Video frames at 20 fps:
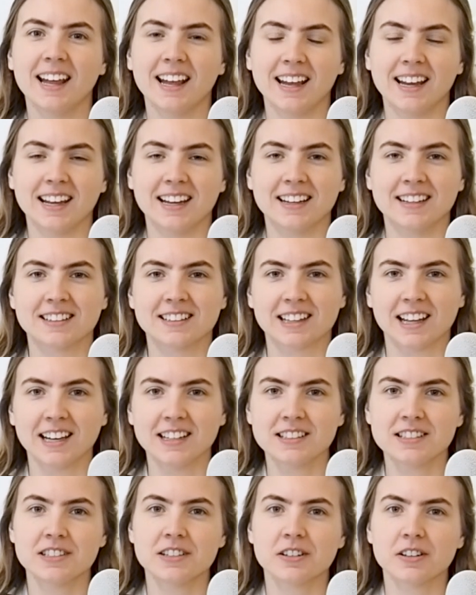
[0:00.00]
And
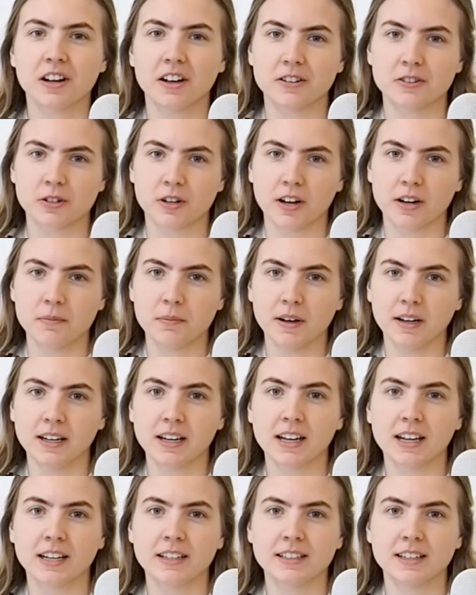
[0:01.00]
last year I tried my
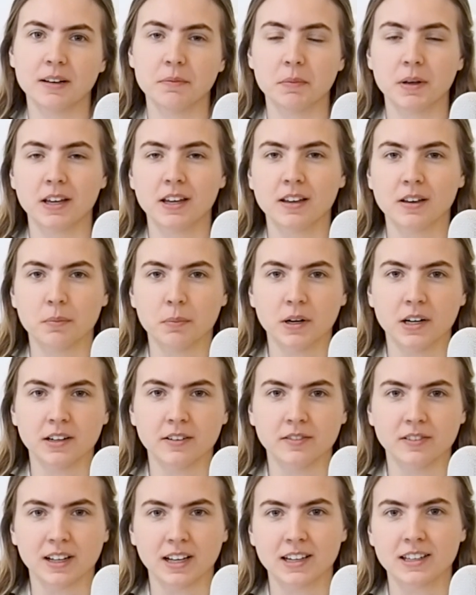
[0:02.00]
hand at making a pair
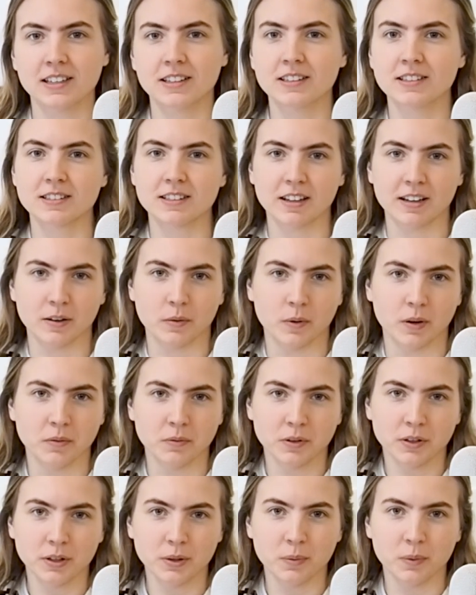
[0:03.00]
of leggings and it went
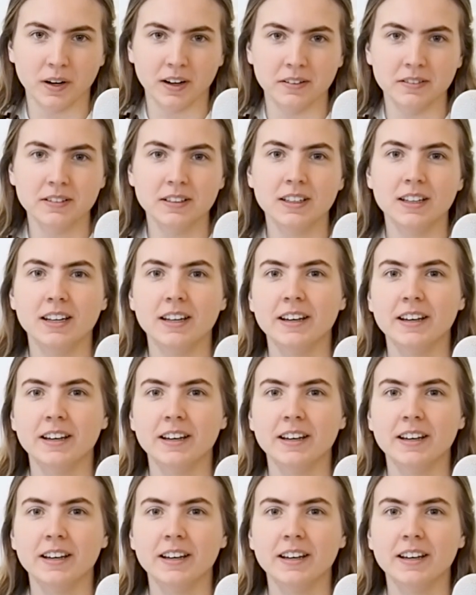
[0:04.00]
really well.